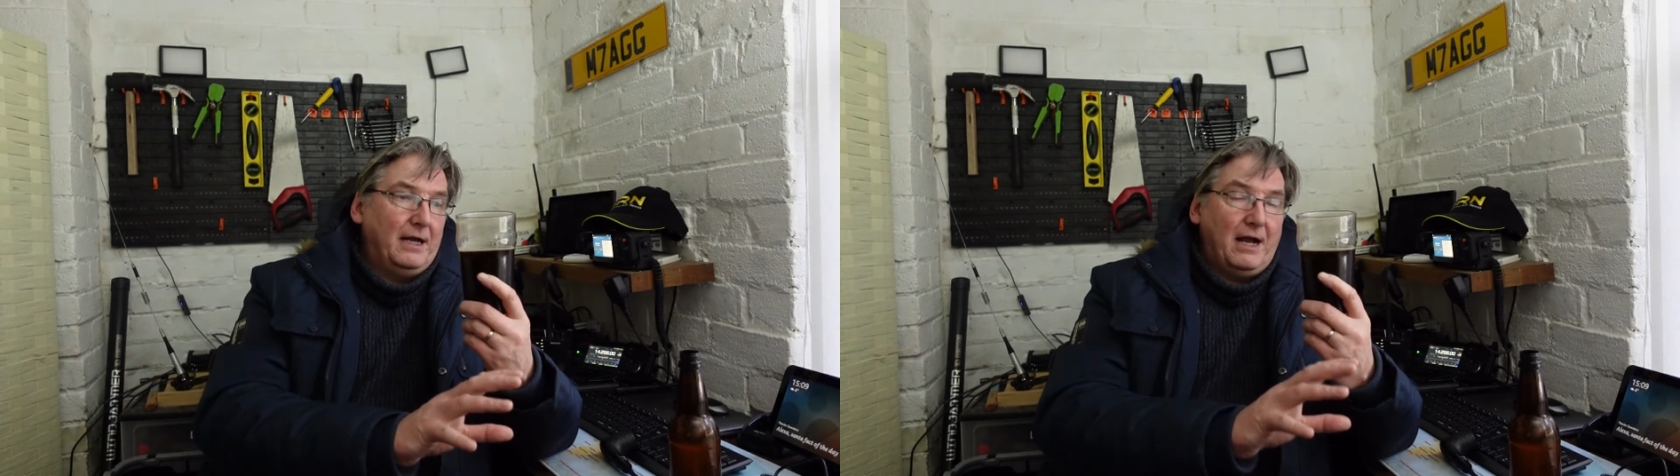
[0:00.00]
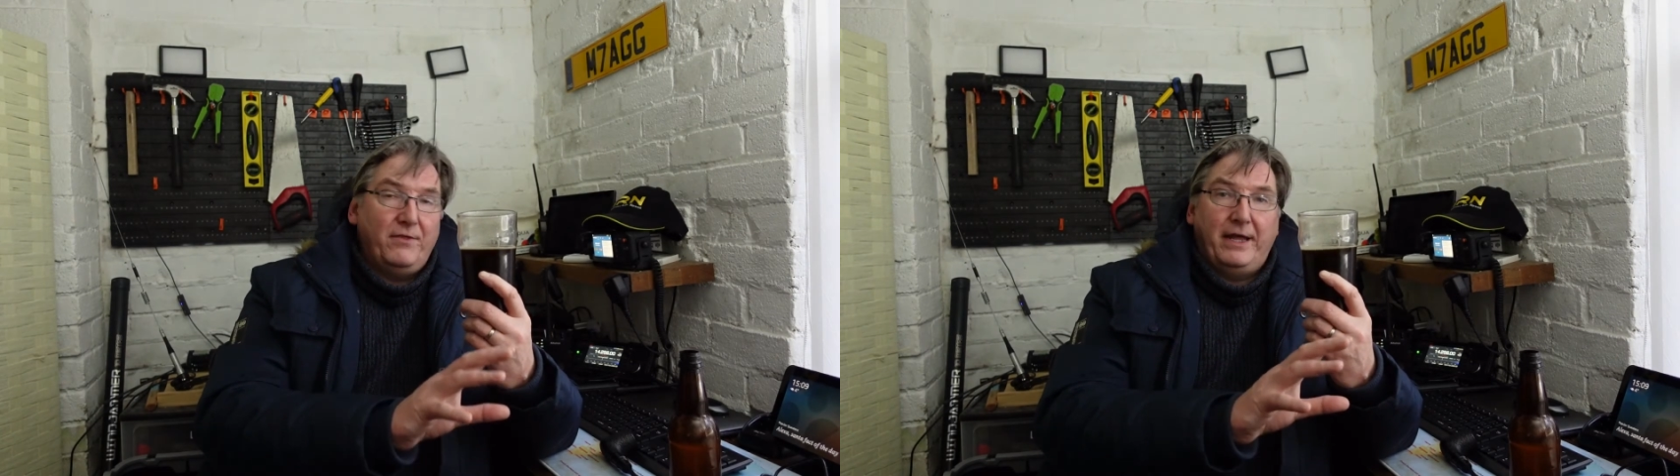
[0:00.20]

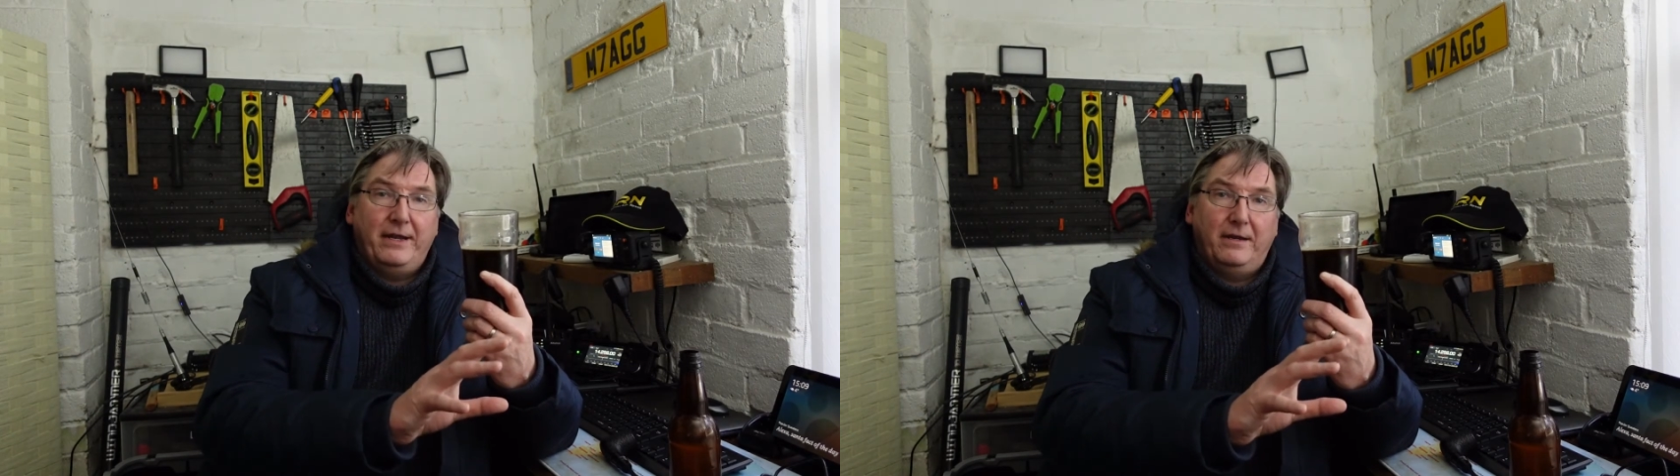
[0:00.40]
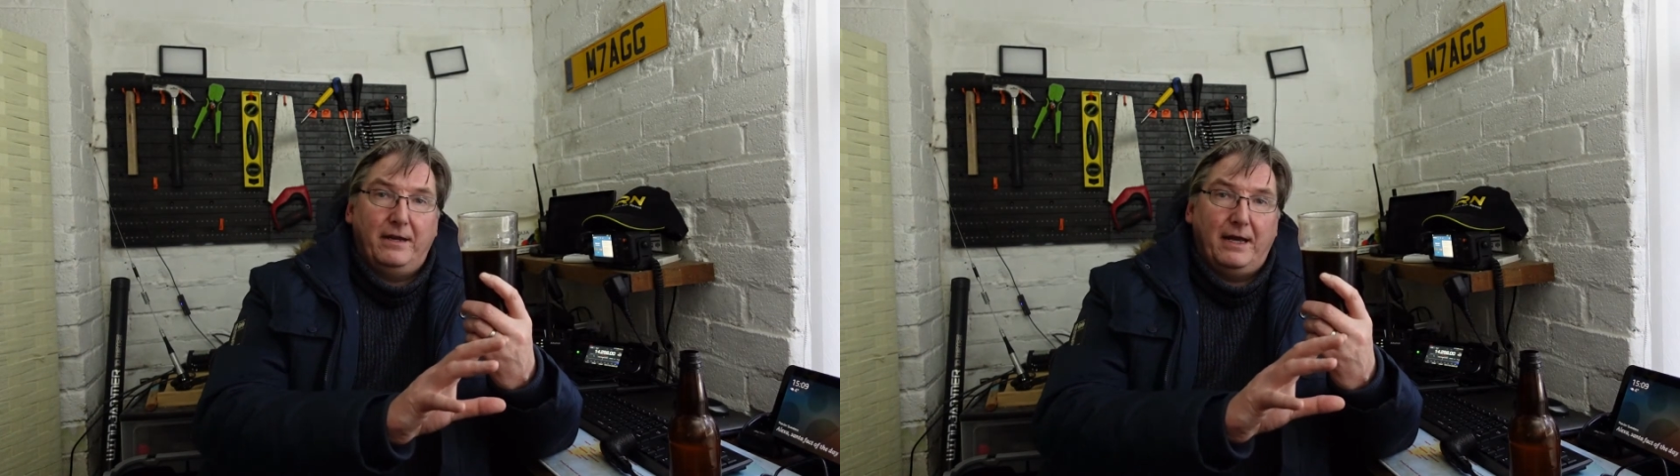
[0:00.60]
And
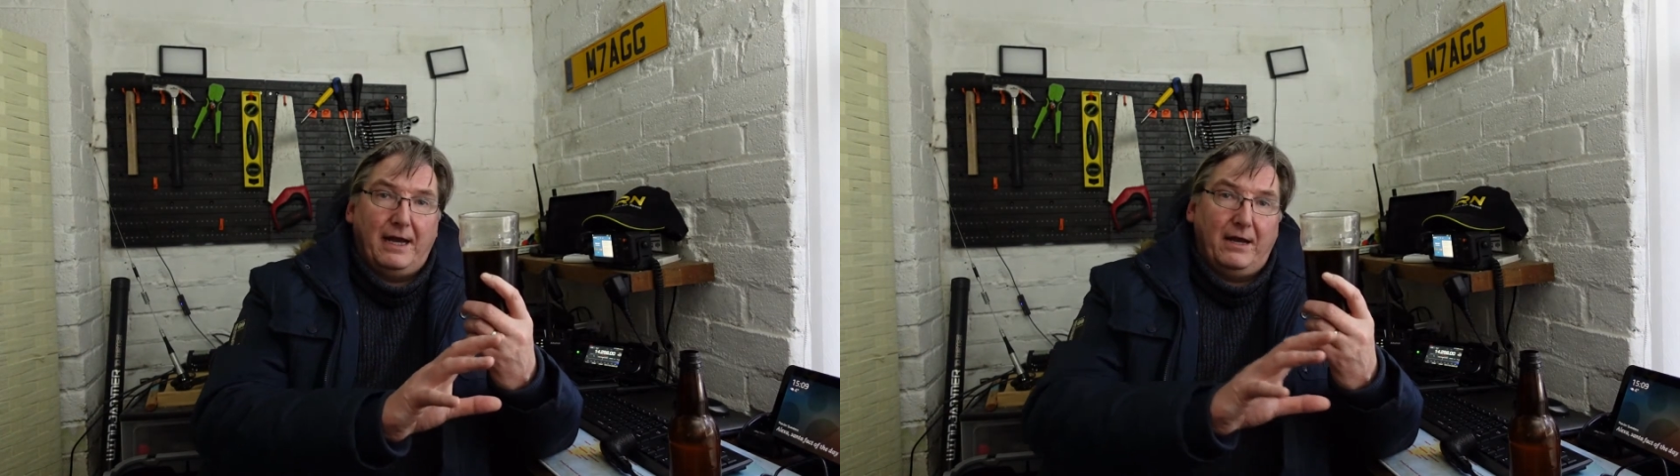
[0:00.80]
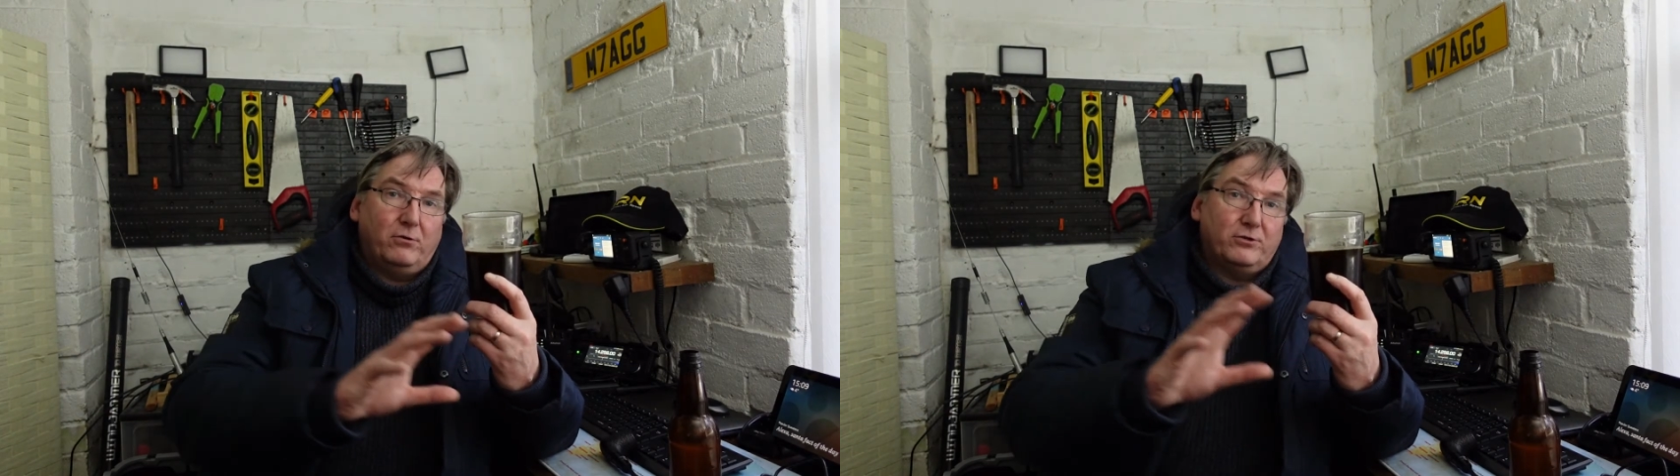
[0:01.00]
then
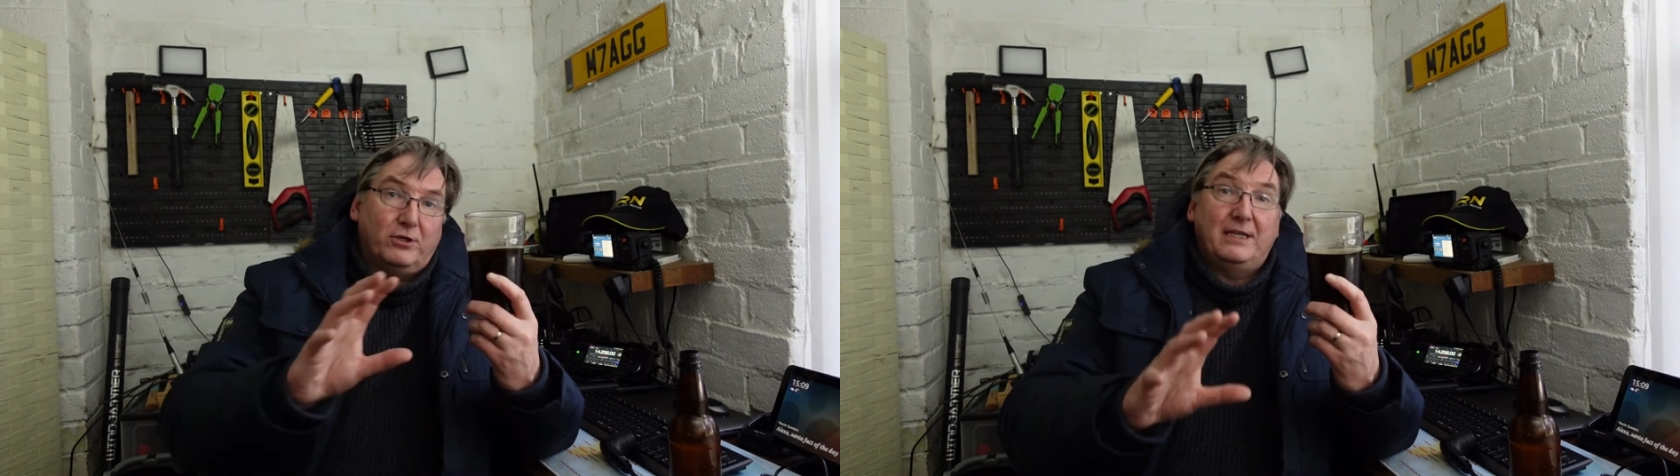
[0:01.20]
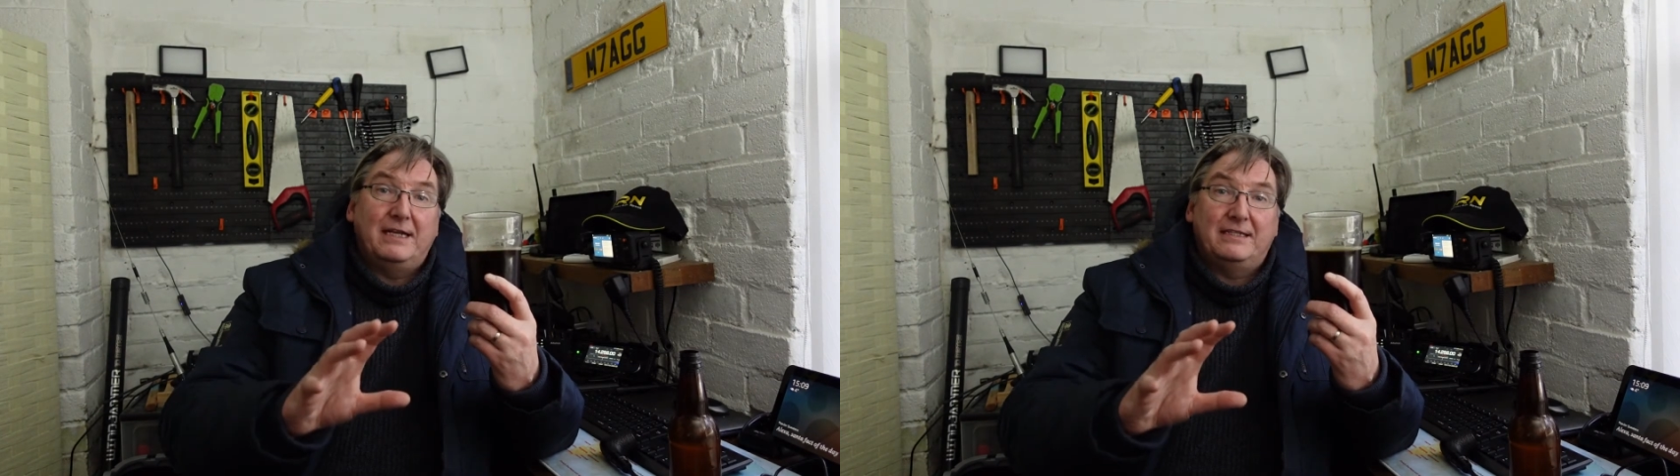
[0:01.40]
I
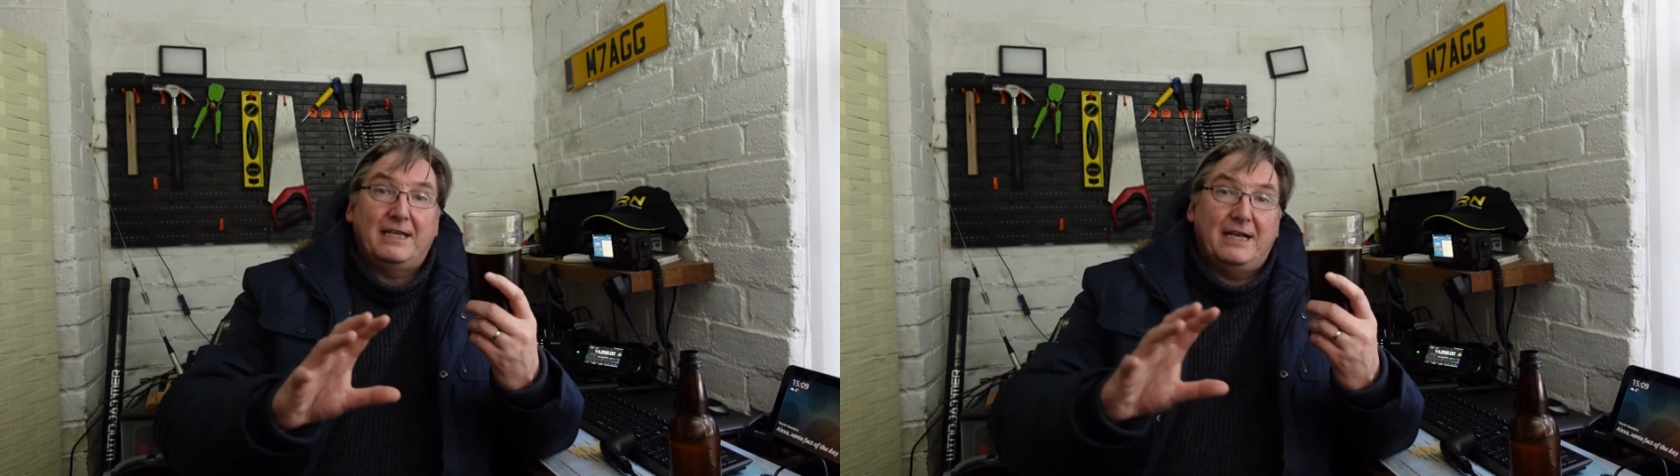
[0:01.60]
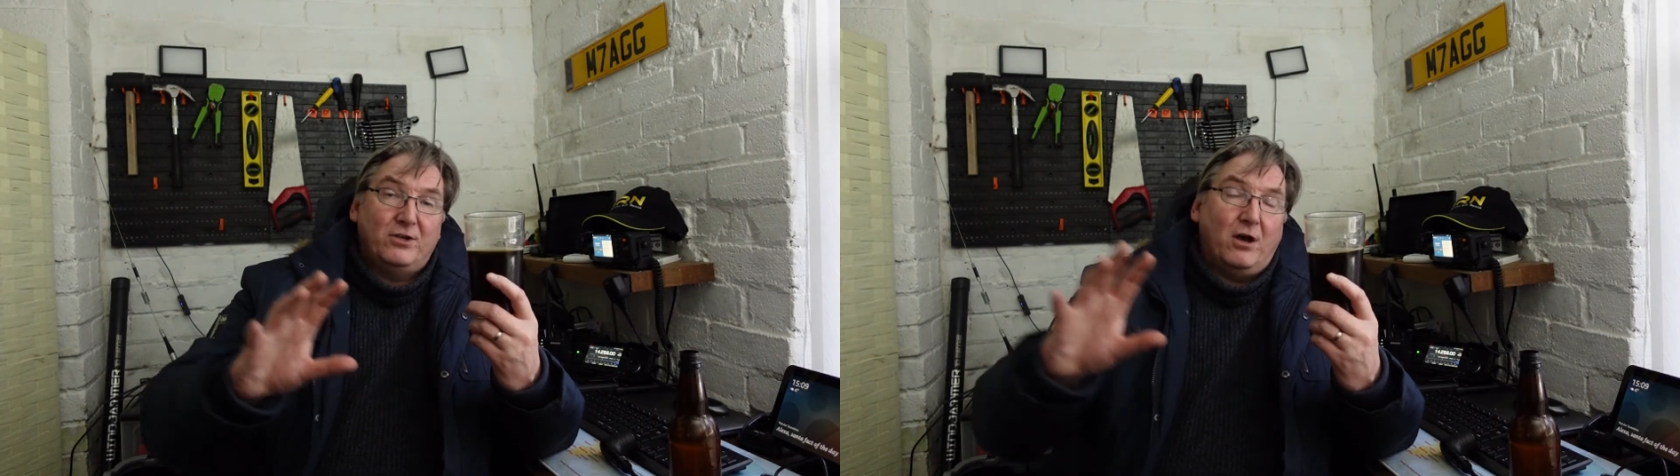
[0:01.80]
also did a
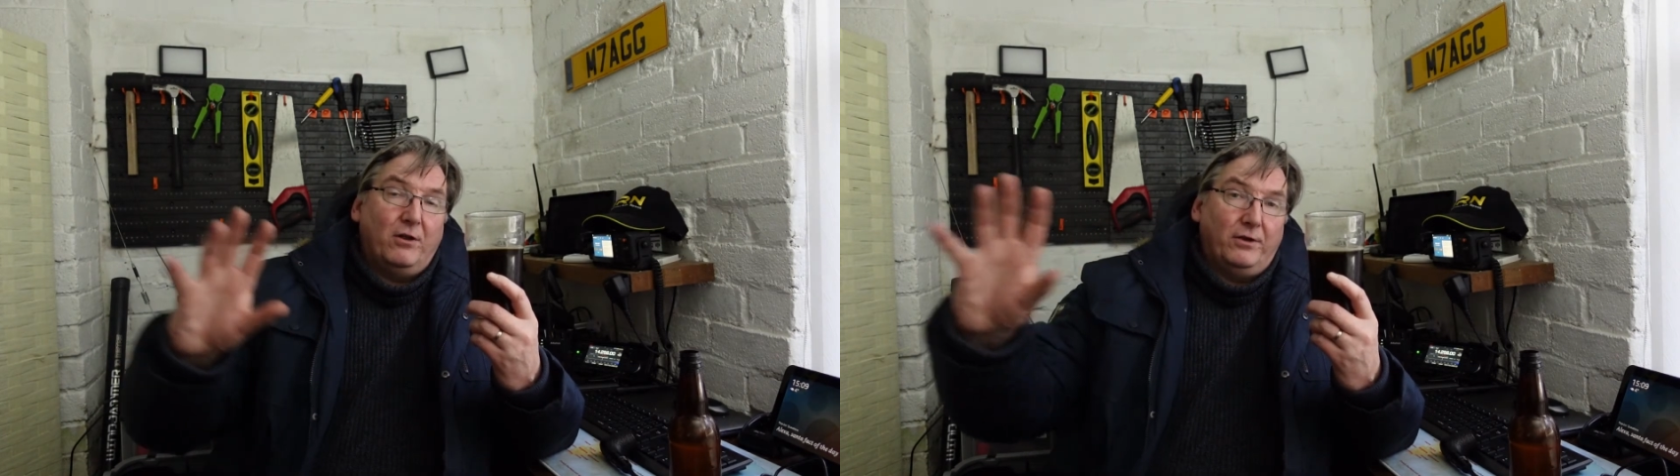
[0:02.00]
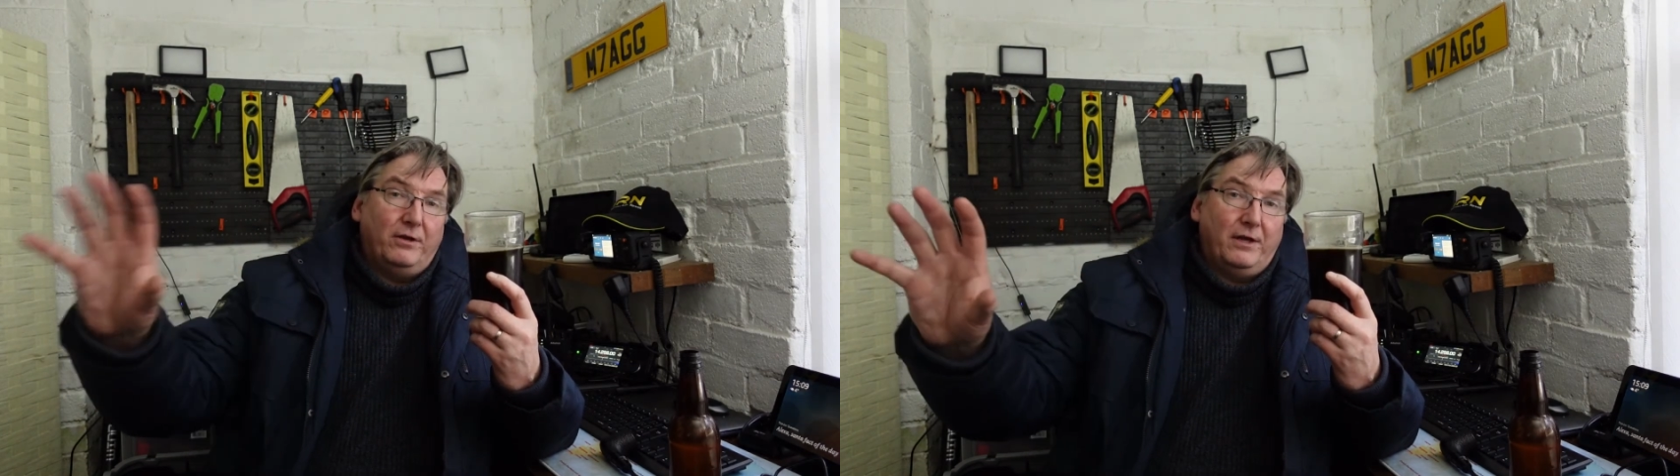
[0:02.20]
saison,